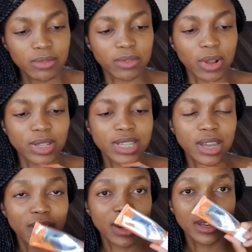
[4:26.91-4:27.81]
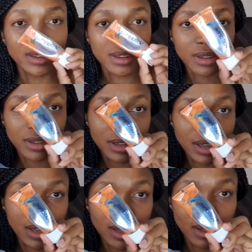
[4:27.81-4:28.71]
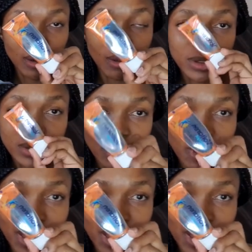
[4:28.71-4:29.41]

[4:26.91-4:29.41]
Voltaren, also quite